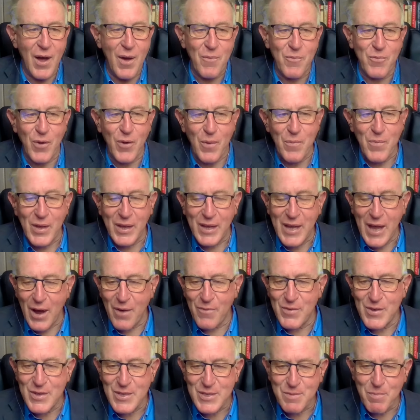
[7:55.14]
from the
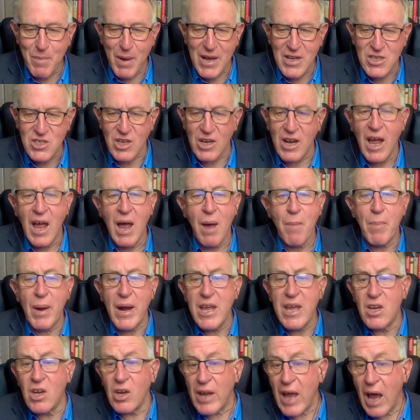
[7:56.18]
governor's mansion, but
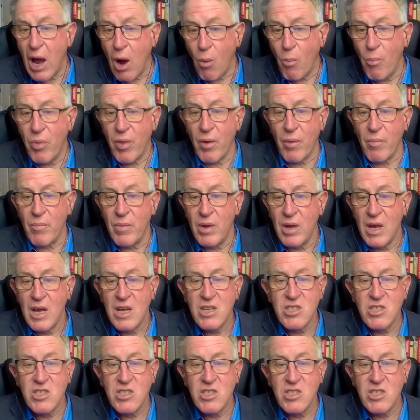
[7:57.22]
he could help them,